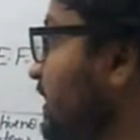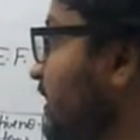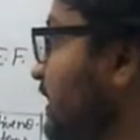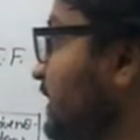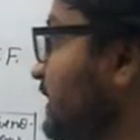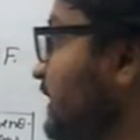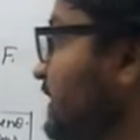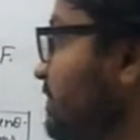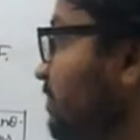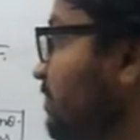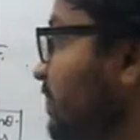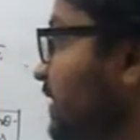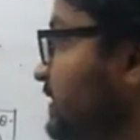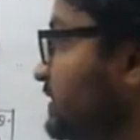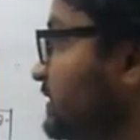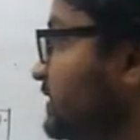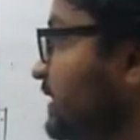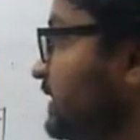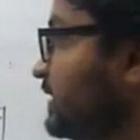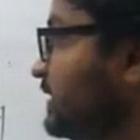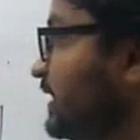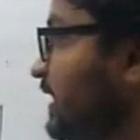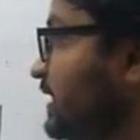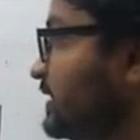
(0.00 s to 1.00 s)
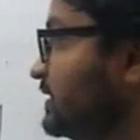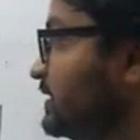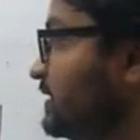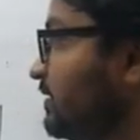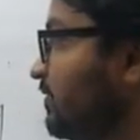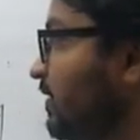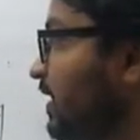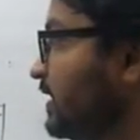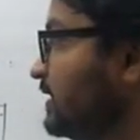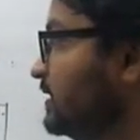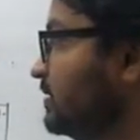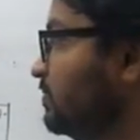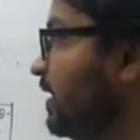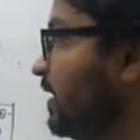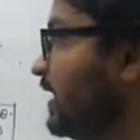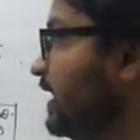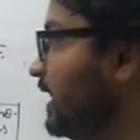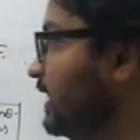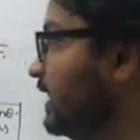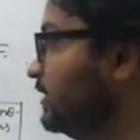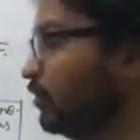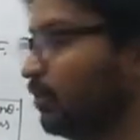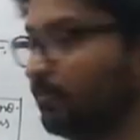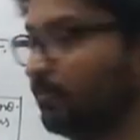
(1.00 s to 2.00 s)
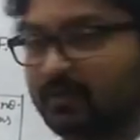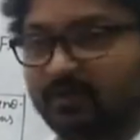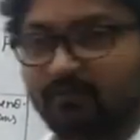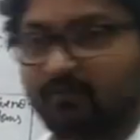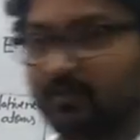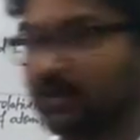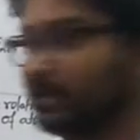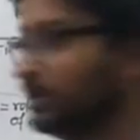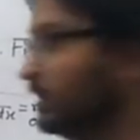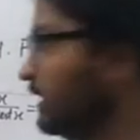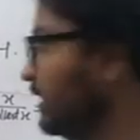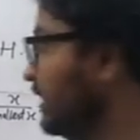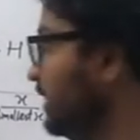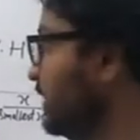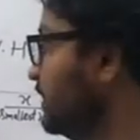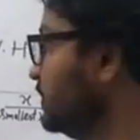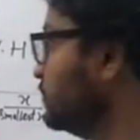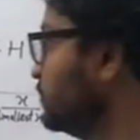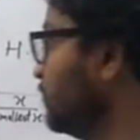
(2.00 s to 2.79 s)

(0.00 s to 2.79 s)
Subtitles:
are writing? Percentage divided by atomic weight.